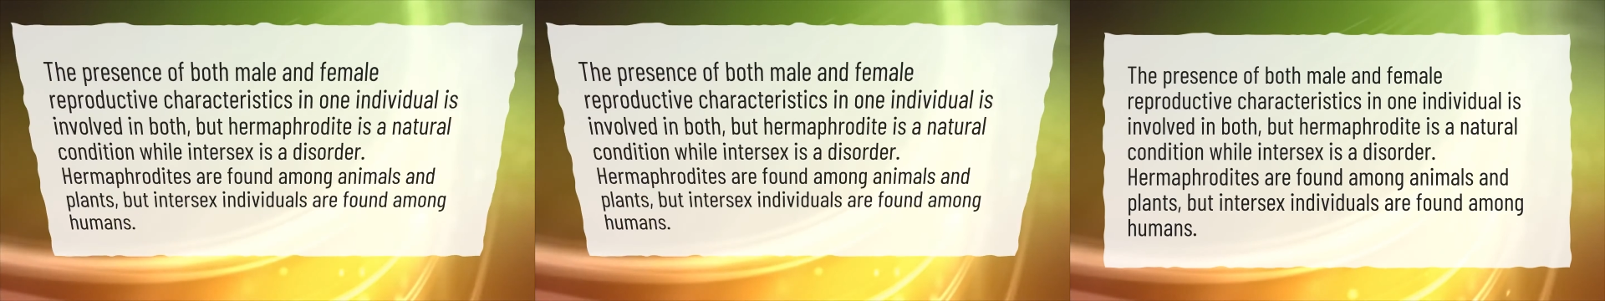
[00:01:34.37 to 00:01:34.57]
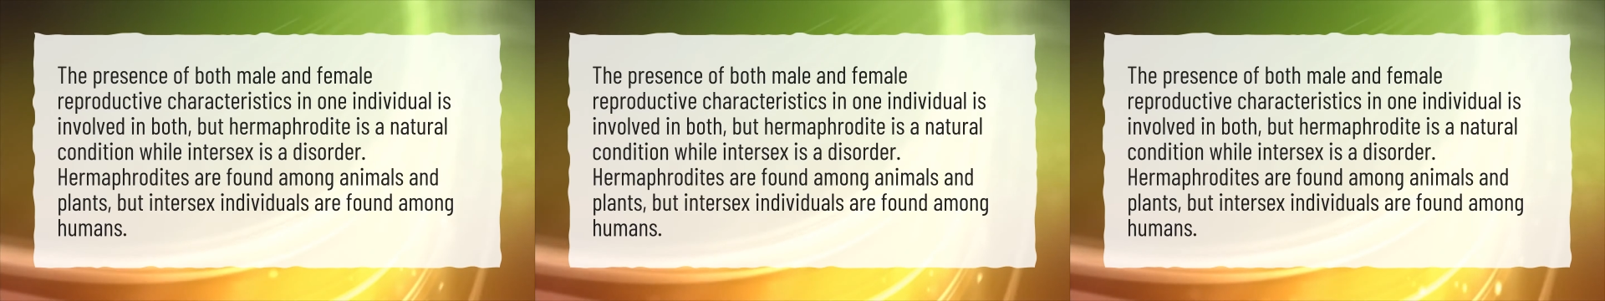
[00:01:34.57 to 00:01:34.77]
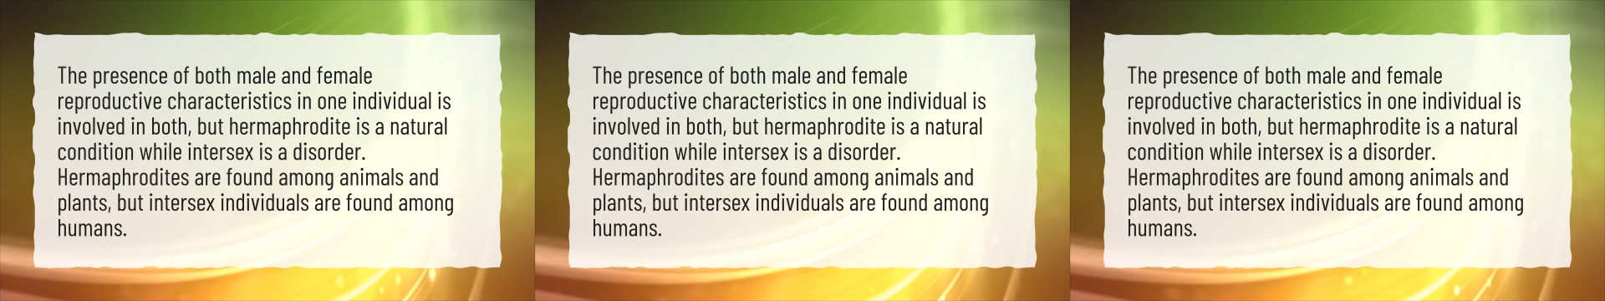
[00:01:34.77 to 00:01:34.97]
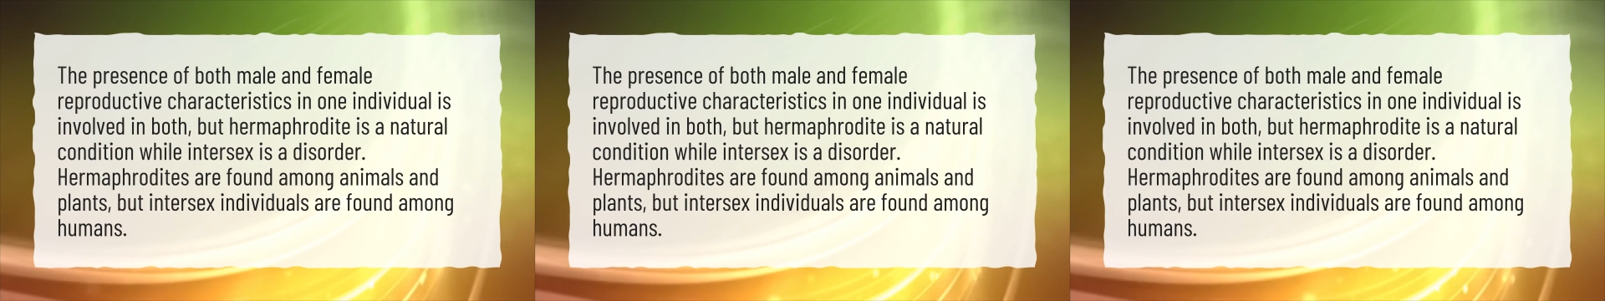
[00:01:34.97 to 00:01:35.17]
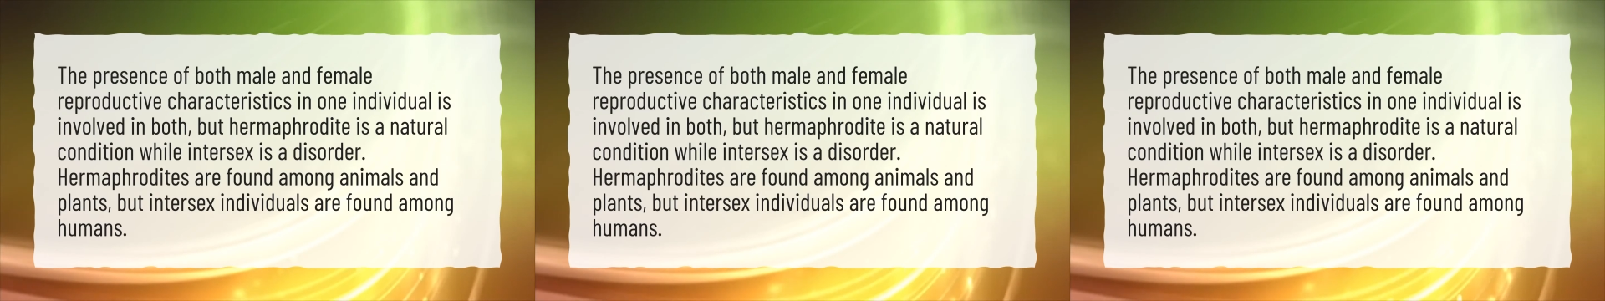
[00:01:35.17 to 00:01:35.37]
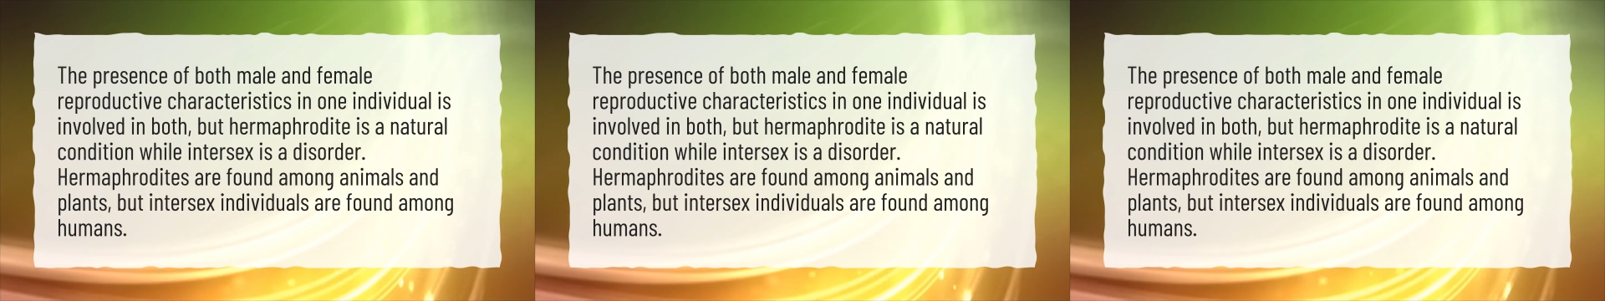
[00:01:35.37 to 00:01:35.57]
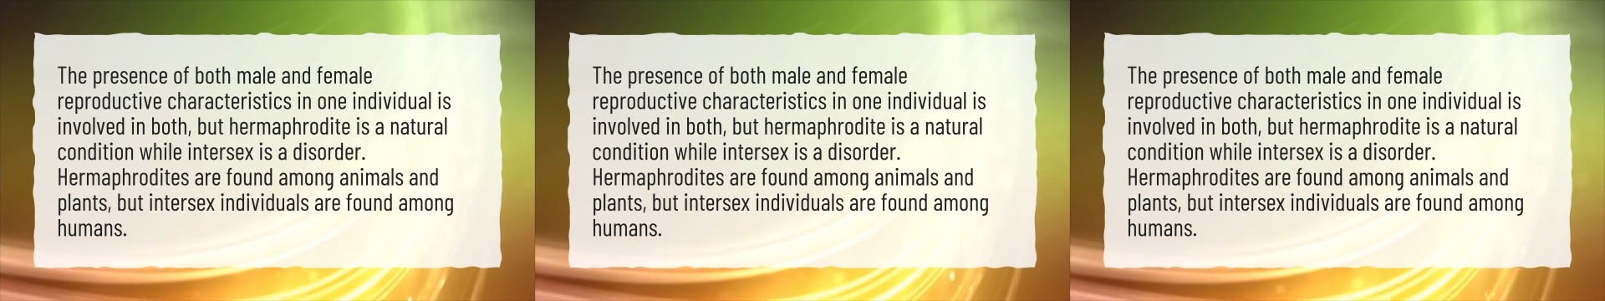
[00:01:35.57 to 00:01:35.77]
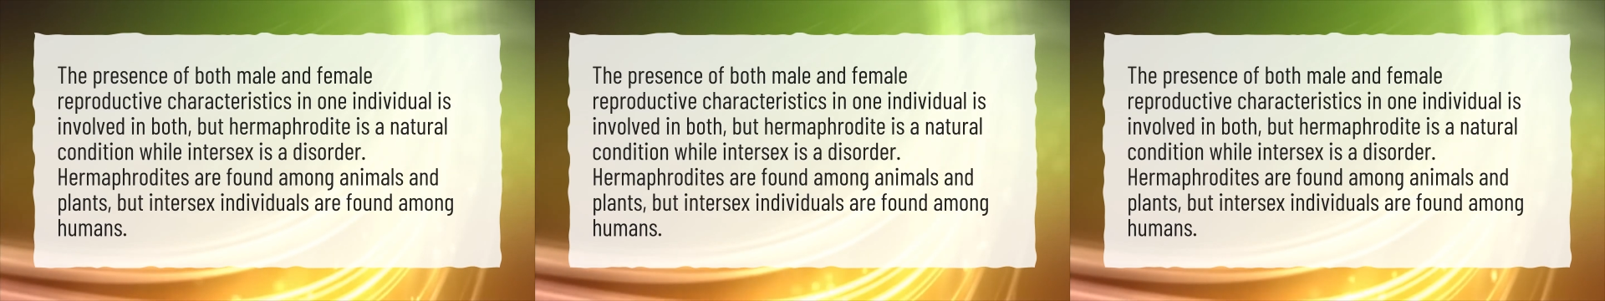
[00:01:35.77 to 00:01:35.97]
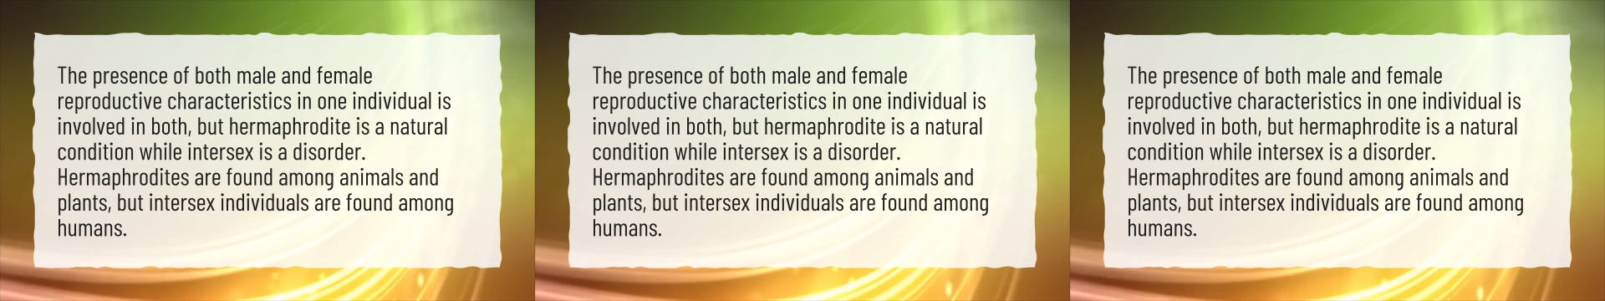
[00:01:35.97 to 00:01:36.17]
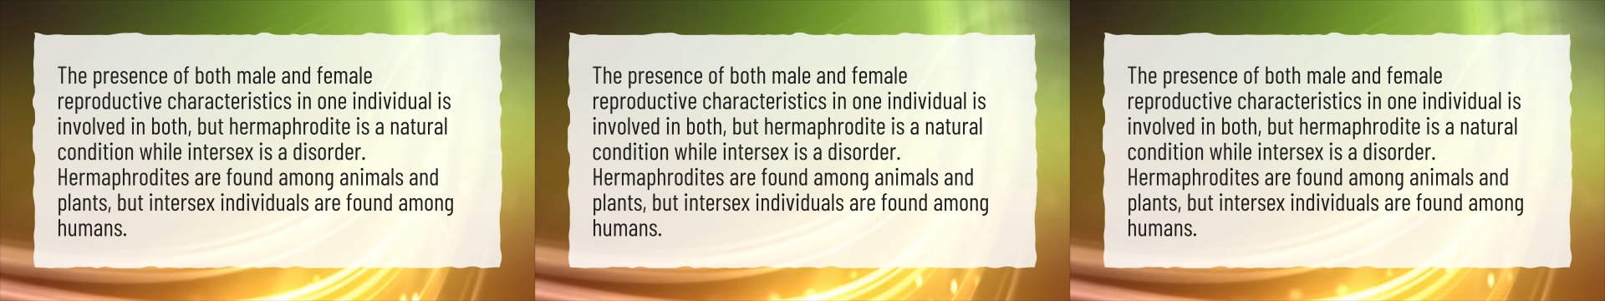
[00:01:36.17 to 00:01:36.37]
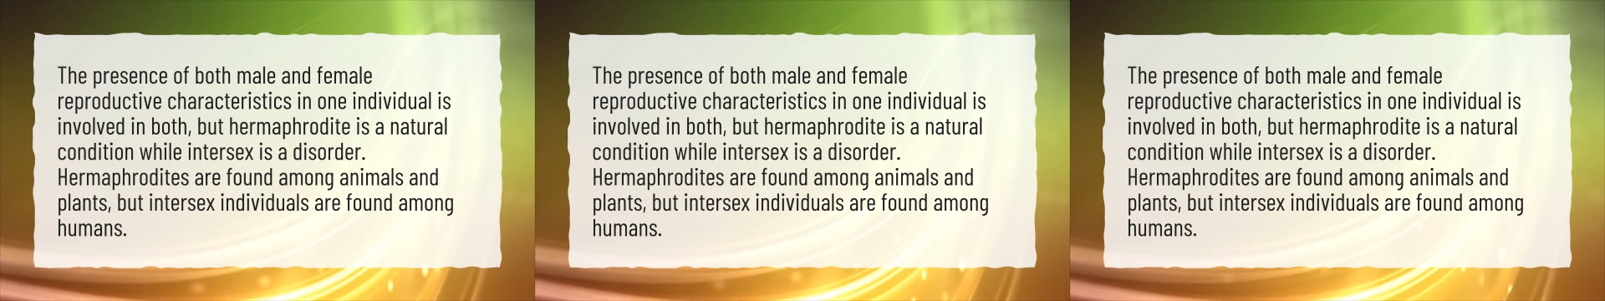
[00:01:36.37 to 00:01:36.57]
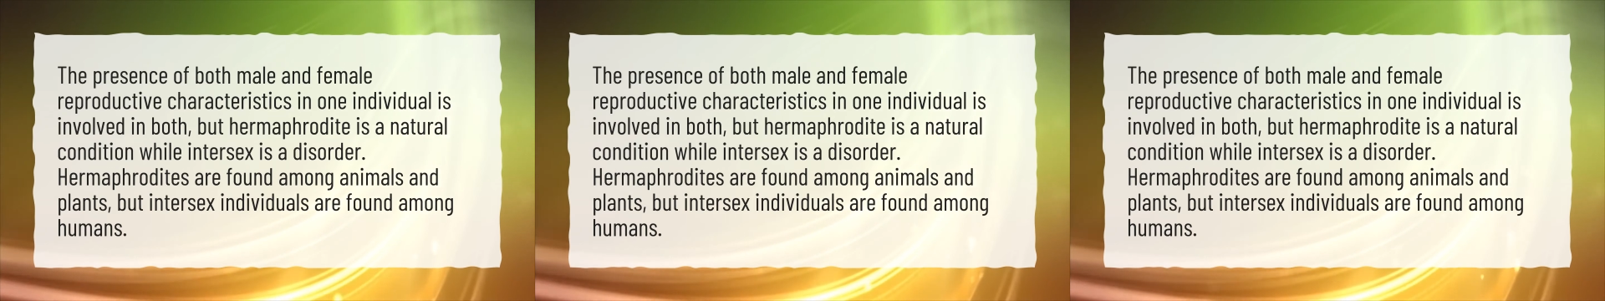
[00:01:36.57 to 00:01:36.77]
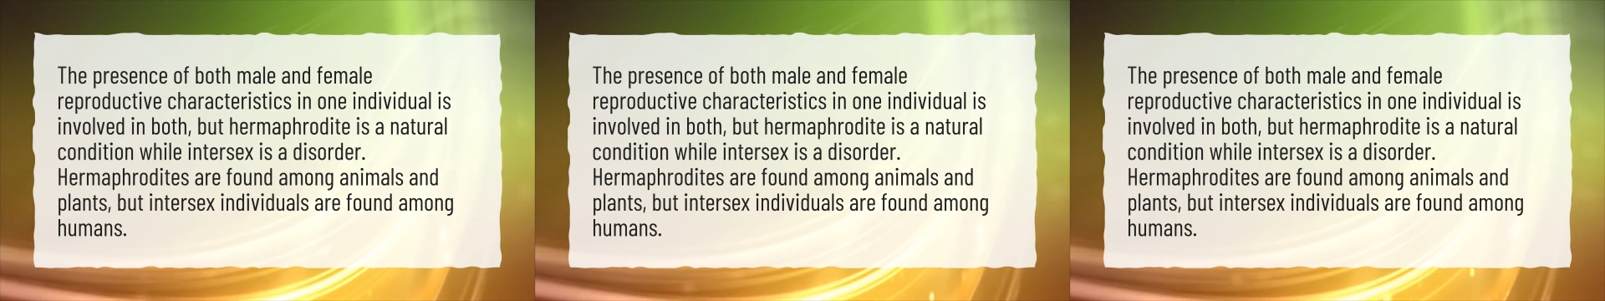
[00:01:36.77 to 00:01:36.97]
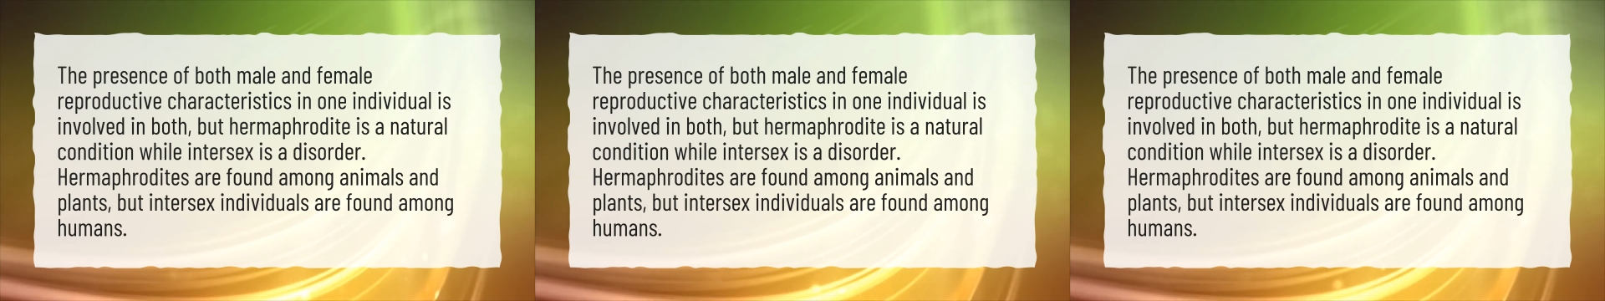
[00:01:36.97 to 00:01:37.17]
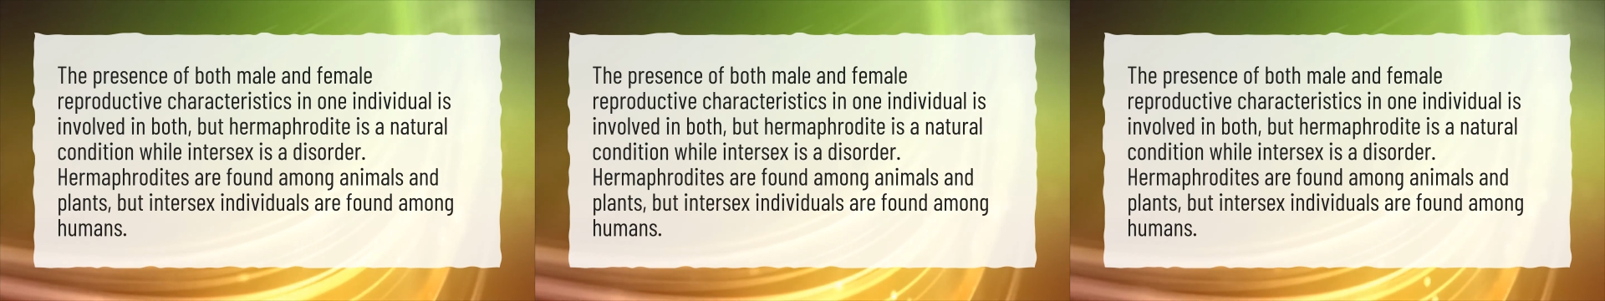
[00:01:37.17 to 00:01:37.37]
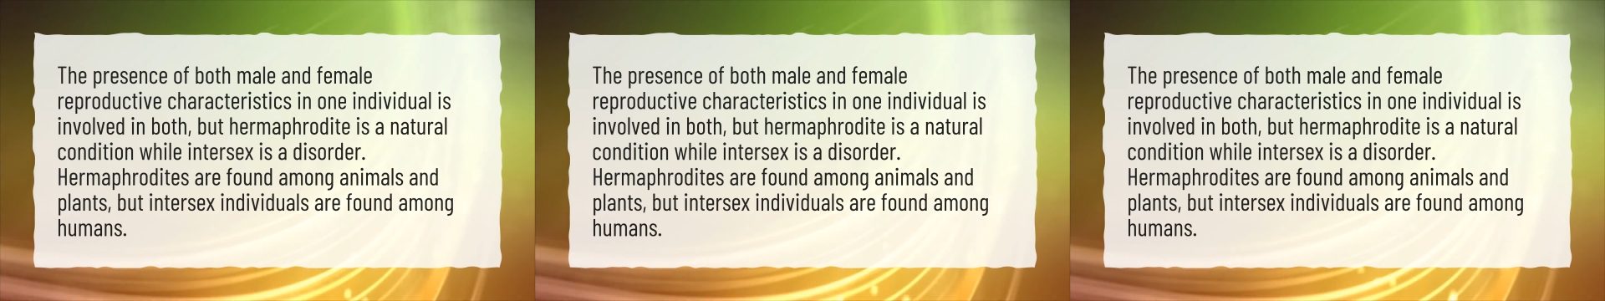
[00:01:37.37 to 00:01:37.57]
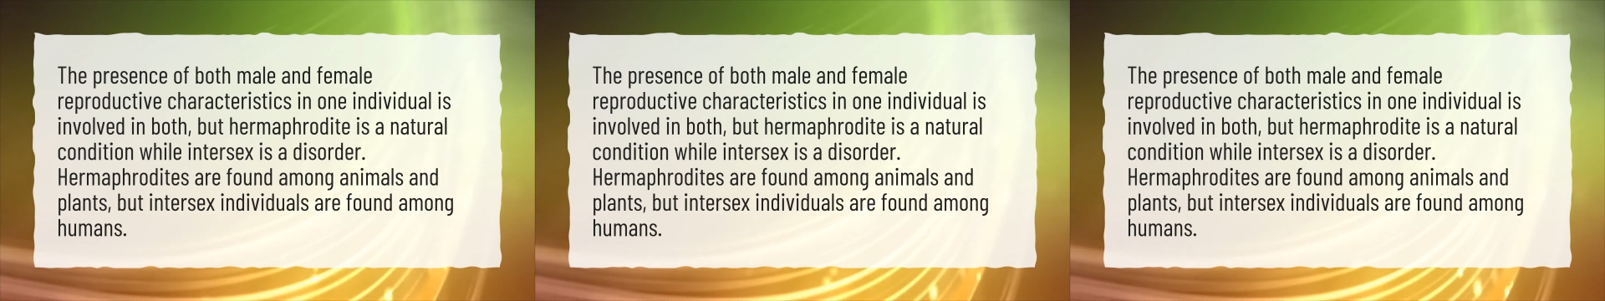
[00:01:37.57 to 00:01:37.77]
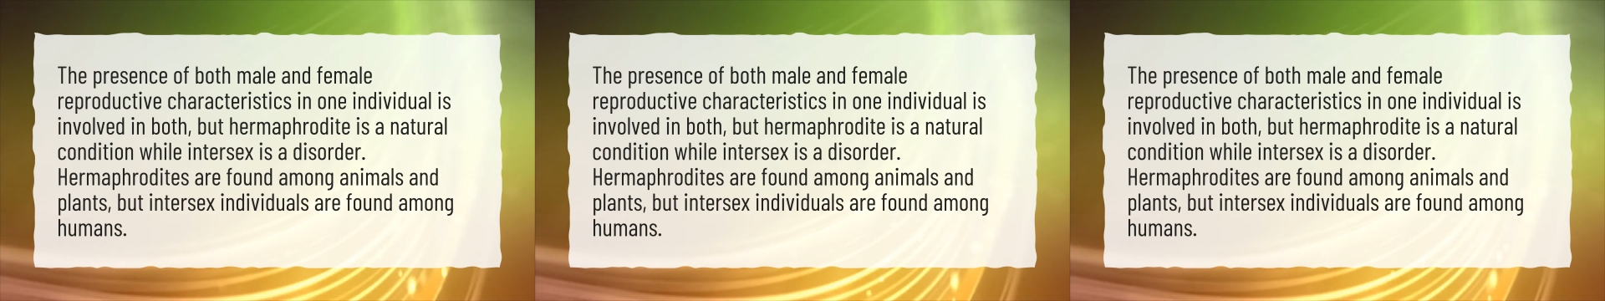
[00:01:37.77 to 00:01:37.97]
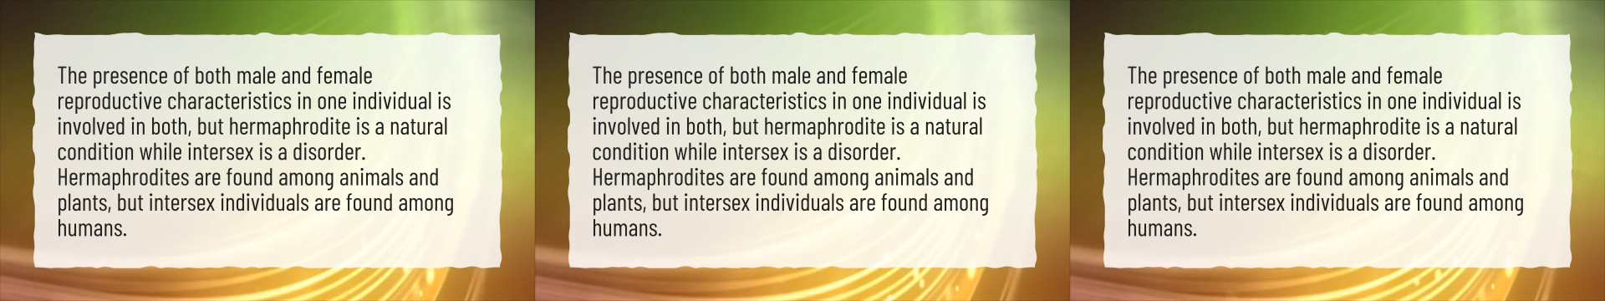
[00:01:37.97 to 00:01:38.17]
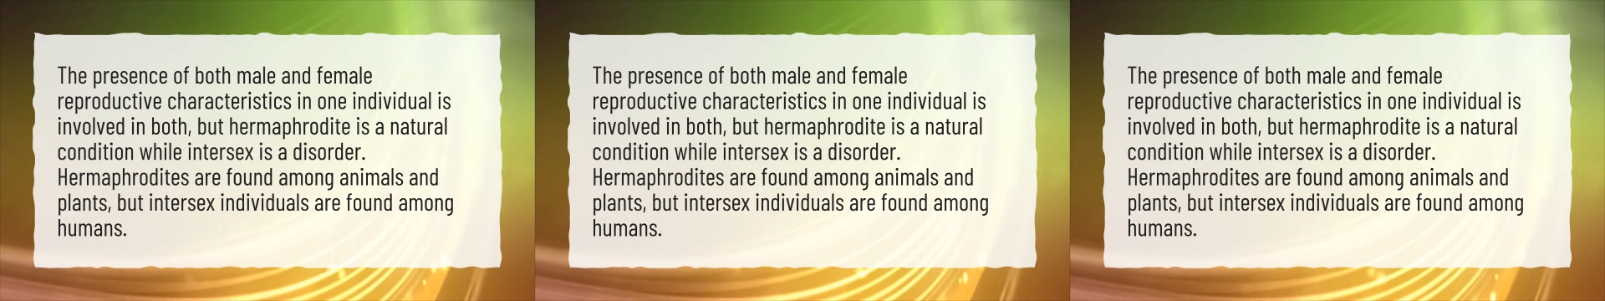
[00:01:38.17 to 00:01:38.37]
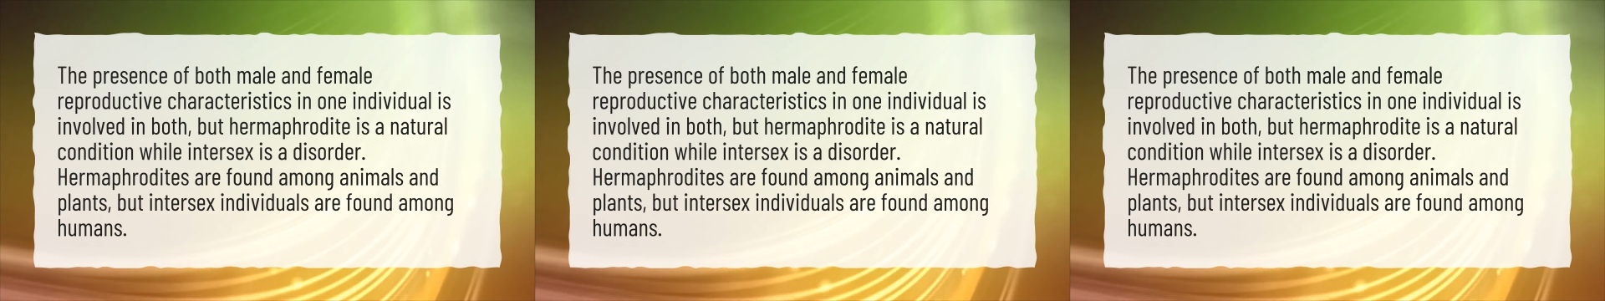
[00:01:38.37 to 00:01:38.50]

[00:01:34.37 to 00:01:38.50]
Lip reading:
Nobody's mouth can be seen.